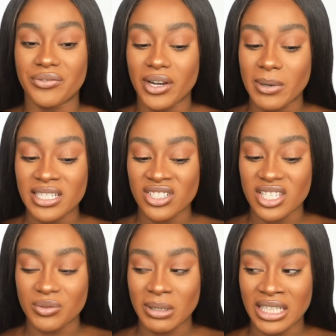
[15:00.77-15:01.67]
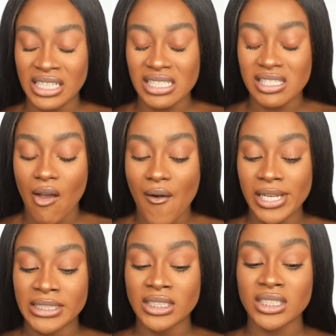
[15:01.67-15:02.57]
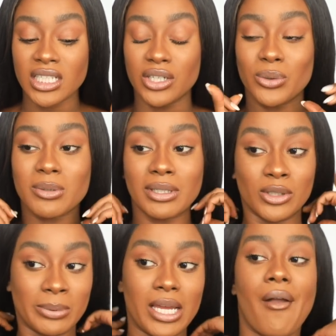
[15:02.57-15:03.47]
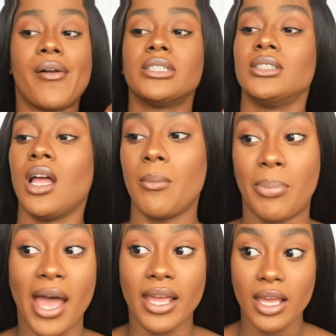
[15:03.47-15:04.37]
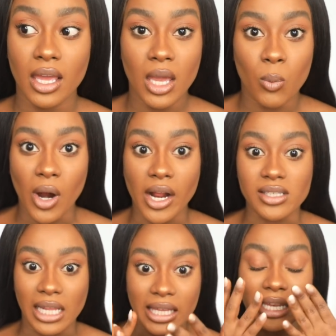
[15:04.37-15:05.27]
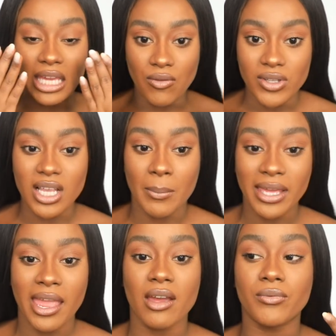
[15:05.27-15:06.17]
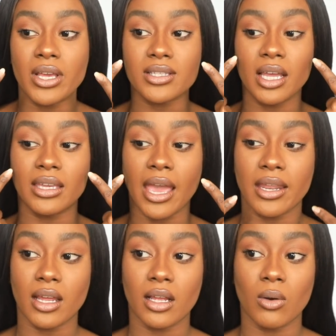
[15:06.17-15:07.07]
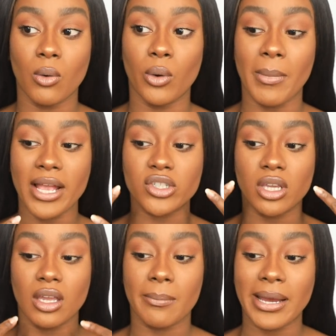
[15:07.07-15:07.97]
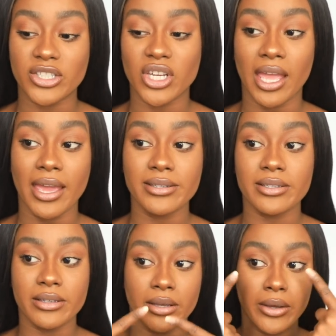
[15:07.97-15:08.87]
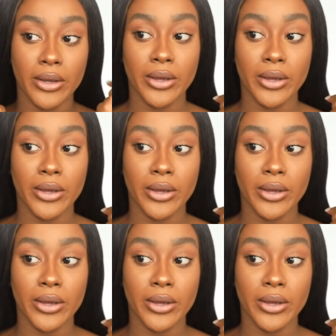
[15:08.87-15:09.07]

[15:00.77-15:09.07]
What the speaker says: I feel about touching stuff with my hands, it annoys me a little bit, but it worked. Like it evens out my canvas. Again, we're matching my chest.